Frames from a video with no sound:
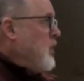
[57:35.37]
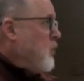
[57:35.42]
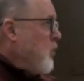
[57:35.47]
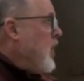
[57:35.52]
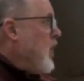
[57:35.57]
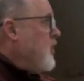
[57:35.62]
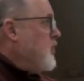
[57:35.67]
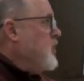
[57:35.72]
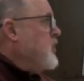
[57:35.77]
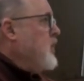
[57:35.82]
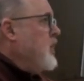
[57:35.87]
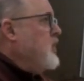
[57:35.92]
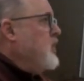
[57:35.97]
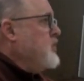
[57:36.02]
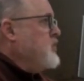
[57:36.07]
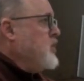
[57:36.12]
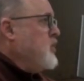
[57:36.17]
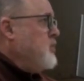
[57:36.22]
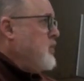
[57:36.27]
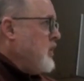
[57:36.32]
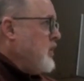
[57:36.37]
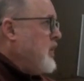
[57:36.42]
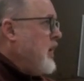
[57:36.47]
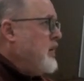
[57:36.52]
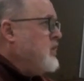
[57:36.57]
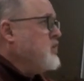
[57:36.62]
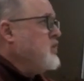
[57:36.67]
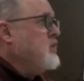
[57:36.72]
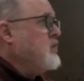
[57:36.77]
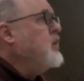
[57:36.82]
wherever there is
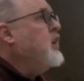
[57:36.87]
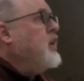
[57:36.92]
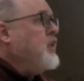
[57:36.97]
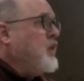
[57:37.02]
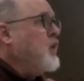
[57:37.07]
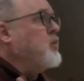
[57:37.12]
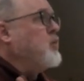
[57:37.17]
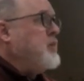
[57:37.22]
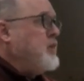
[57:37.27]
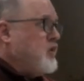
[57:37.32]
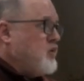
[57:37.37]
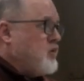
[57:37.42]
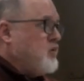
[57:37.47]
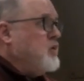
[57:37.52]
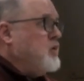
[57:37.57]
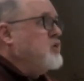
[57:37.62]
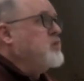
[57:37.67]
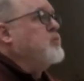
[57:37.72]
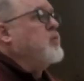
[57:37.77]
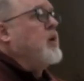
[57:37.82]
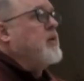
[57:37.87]
communication, there will be distribution.